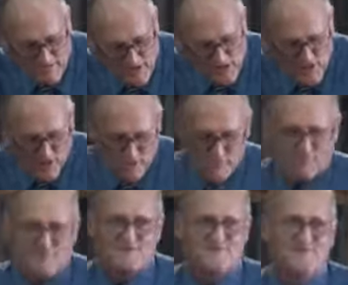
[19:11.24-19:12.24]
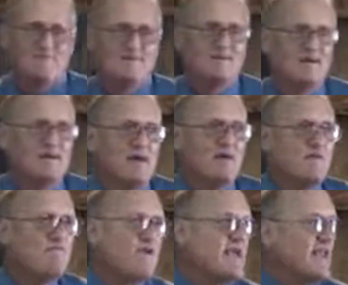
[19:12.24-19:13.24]
the loaves. The
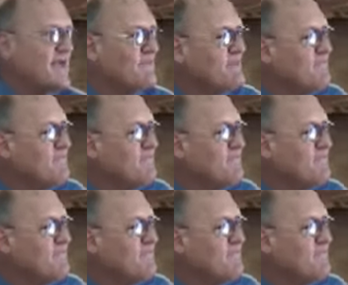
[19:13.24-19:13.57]
feeding of the